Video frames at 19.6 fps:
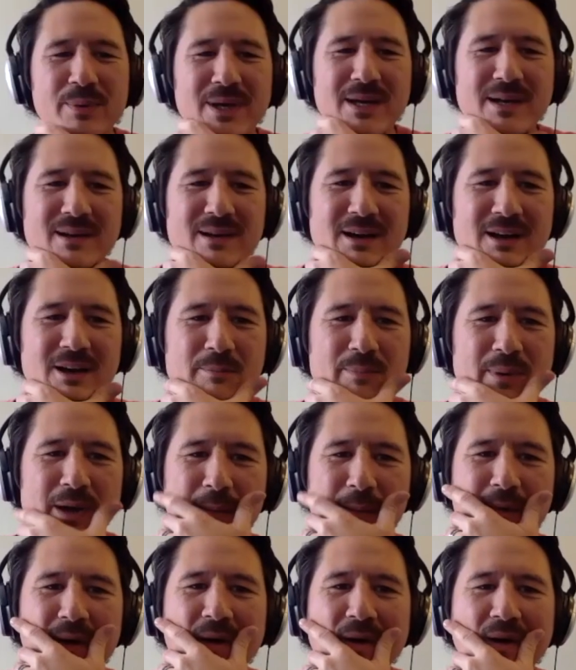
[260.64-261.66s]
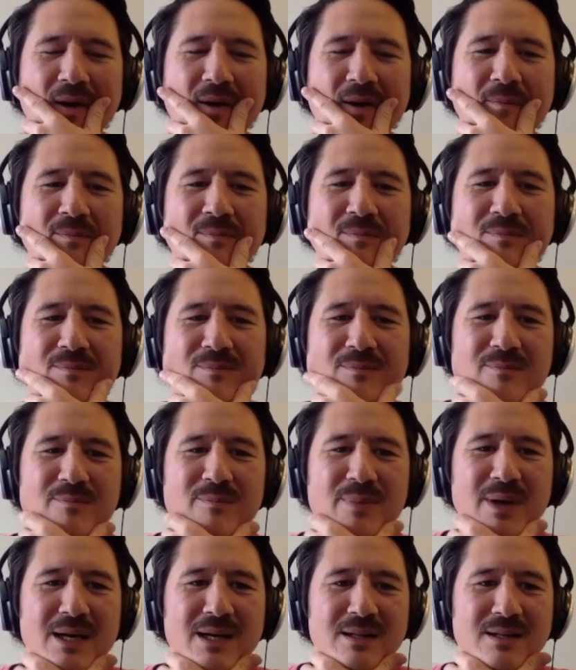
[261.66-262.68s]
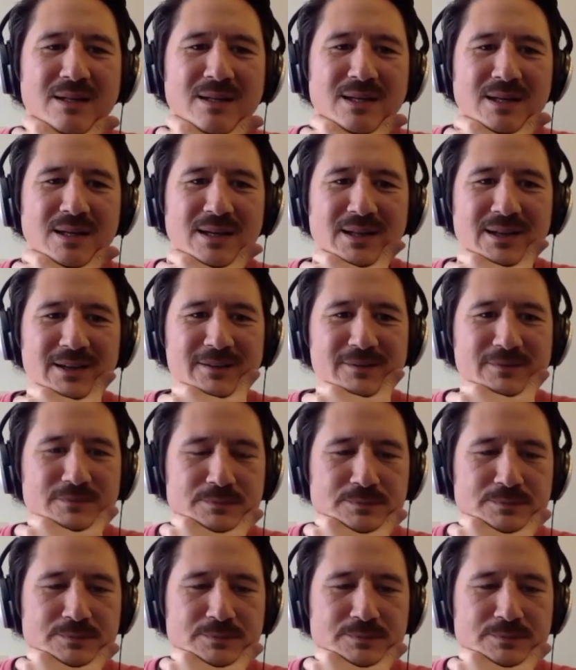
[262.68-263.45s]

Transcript: in Alabama um, back in the day then?